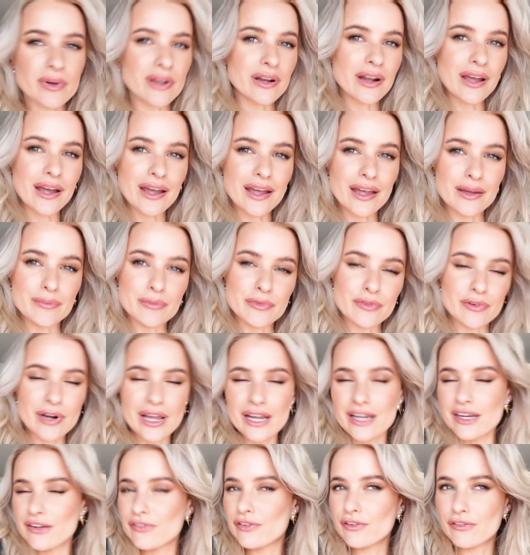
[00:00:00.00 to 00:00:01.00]
and I am
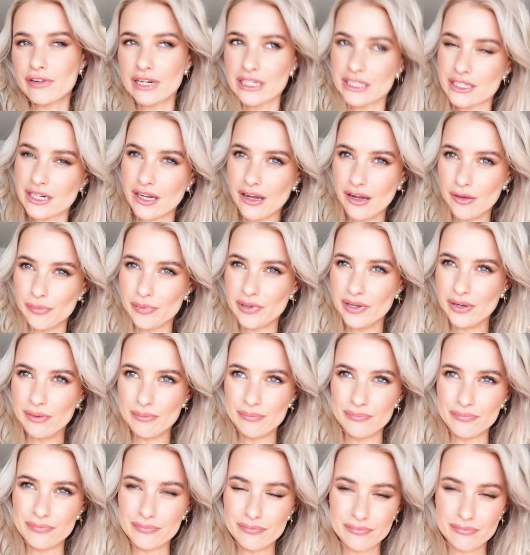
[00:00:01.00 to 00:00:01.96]
ready for red carpet.